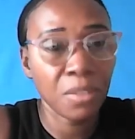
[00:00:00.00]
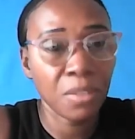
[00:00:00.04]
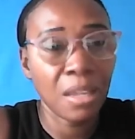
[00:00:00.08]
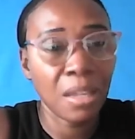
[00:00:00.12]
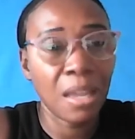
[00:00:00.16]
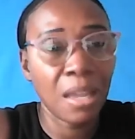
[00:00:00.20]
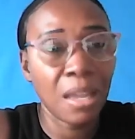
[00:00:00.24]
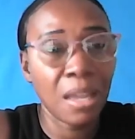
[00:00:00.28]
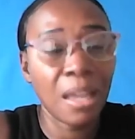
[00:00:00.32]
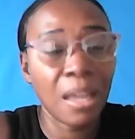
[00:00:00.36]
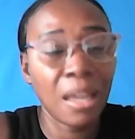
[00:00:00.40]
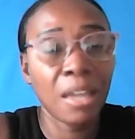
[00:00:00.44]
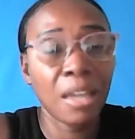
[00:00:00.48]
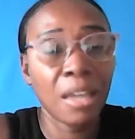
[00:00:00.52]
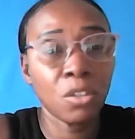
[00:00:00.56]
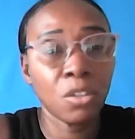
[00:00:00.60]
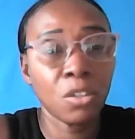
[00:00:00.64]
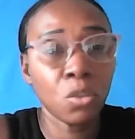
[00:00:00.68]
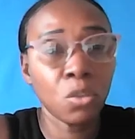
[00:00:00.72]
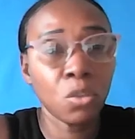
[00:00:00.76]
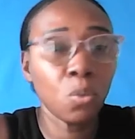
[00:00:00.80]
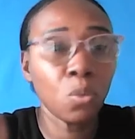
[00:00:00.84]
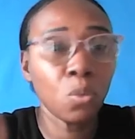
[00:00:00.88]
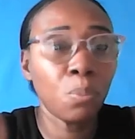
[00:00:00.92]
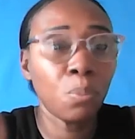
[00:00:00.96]
I had
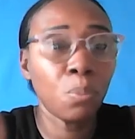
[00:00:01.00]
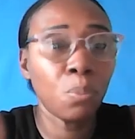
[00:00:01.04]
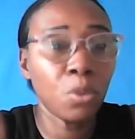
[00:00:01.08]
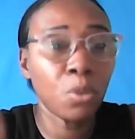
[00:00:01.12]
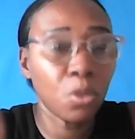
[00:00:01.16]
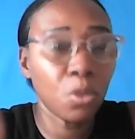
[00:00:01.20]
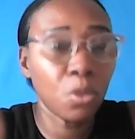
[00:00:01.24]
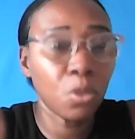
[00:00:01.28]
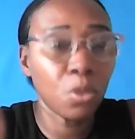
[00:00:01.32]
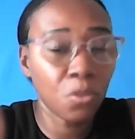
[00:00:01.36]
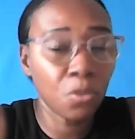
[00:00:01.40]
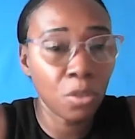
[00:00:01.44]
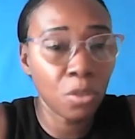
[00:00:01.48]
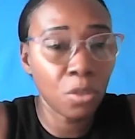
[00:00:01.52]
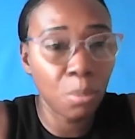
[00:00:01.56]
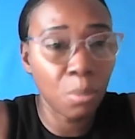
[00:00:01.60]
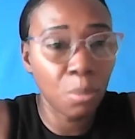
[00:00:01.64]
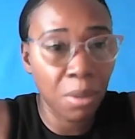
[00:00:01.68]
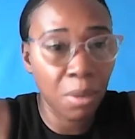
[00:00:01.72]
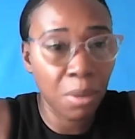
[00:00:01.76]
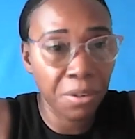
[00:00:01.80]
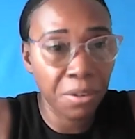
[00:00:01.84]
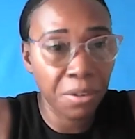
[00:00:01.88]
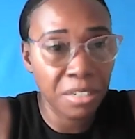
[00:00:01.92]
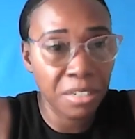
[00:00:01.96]
two beautiful
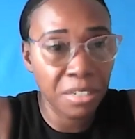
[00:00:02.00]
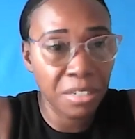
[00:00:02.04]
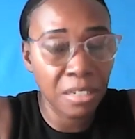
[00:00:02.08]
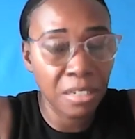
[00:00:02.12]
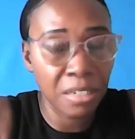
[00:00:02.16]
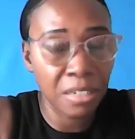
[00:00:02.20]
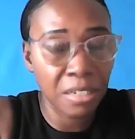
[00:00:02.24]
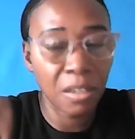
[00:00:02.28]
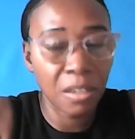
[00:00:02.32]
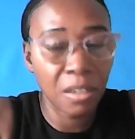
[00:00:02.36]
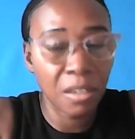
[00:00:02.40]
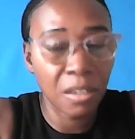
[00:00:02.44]
marriages.